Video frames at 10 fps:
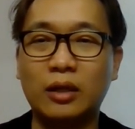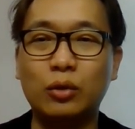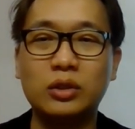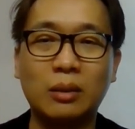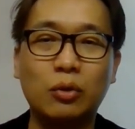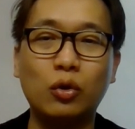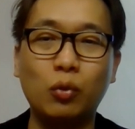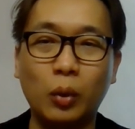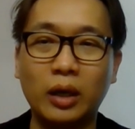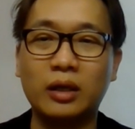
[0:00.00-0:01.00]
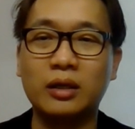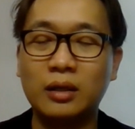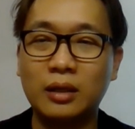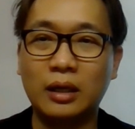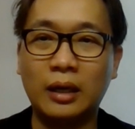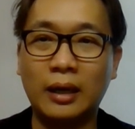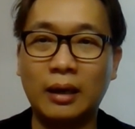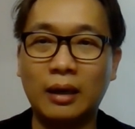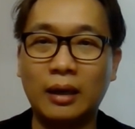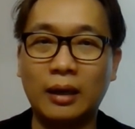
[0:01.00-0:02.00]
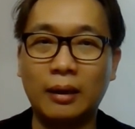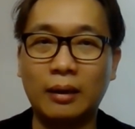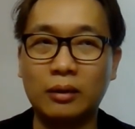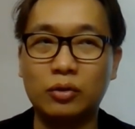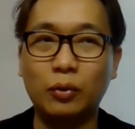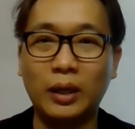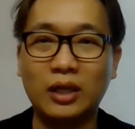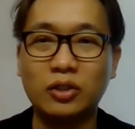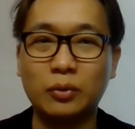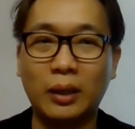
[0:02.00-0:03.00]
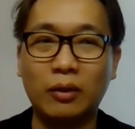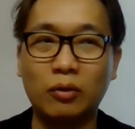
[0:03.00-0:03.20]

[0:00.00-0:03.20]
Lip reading: and do some good work to it as well.